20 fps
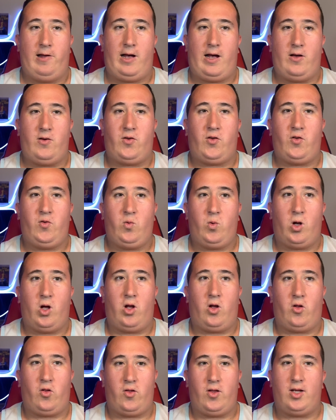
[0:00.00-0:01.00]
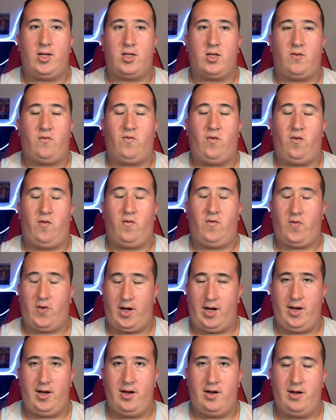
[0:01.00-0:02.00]
do all this for
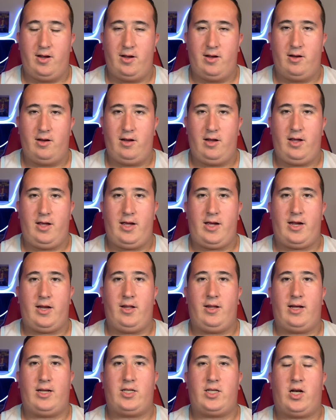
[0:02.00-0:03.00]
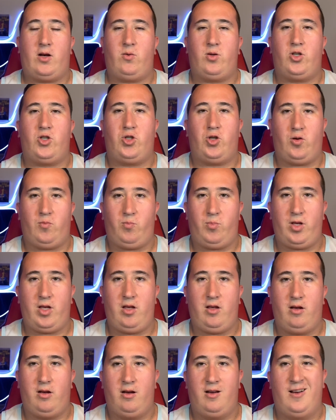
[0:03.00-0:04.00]
fun, and that's how it should be.
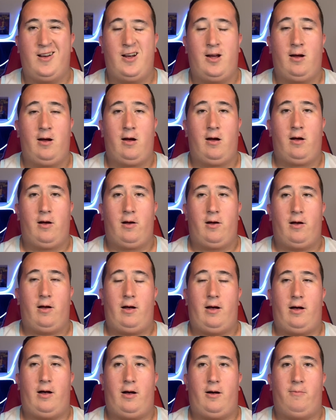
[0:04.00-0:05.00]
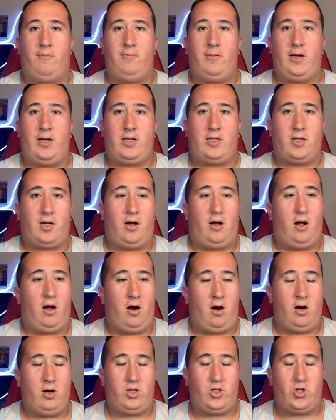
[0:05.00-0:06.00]
It's a
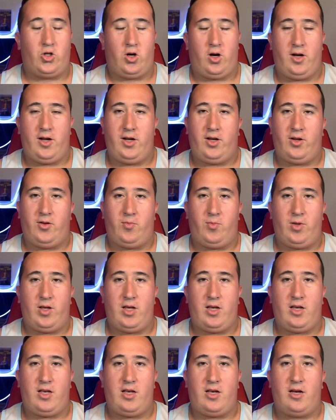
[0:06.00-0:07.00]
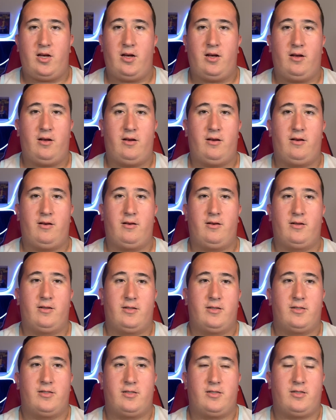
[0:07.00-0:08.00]
hard journey to be
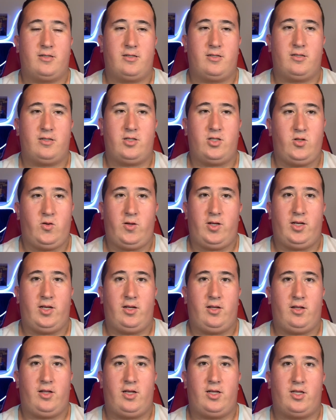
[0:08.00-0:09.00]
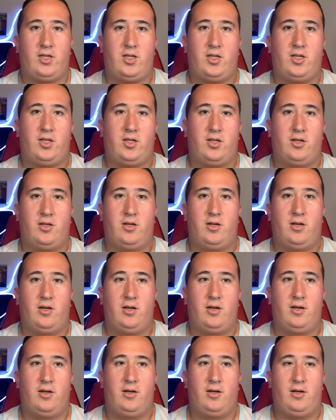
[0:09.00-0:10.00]
doing this.
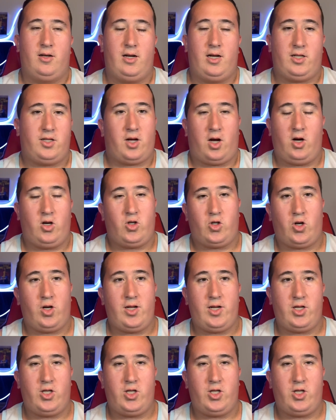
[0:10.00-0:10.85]
It's a hard journey in